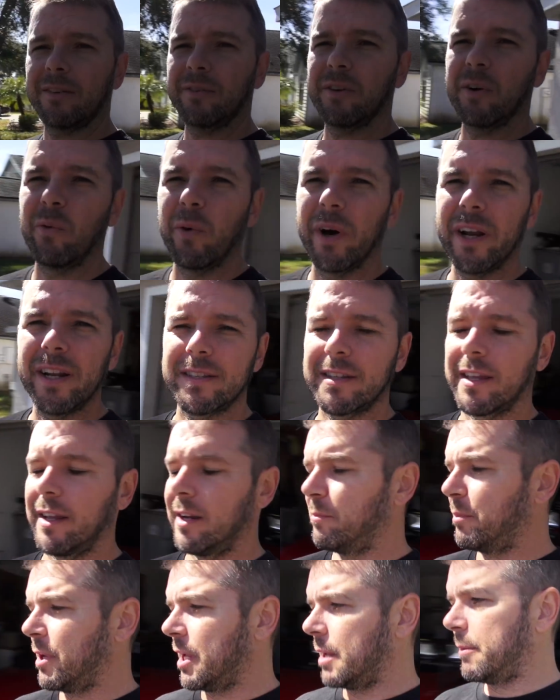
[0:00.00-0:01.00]
don't know what it's
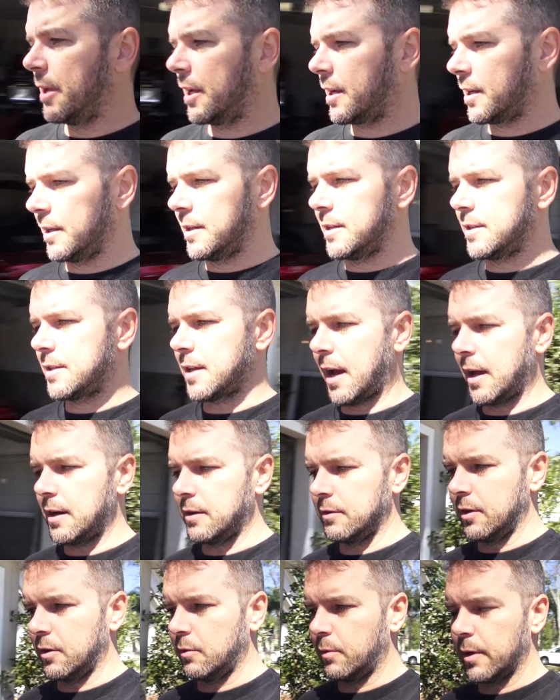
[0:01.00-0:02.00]
gonna be because I
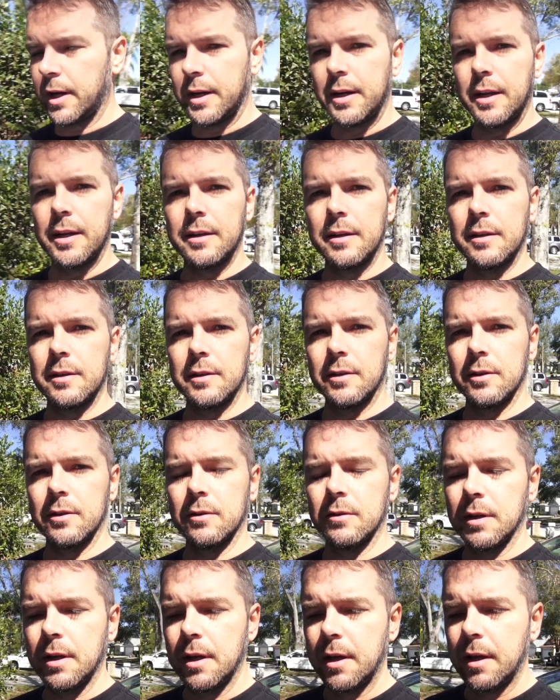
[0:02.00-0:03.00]
don't know what I need to
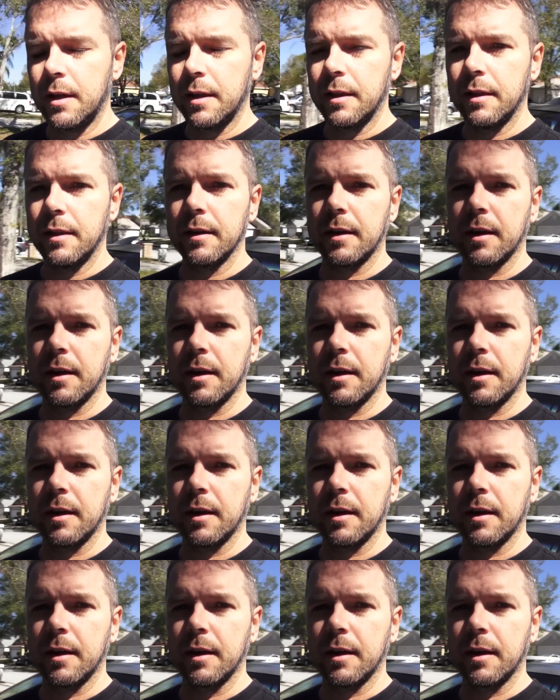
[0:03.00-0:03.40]
do. The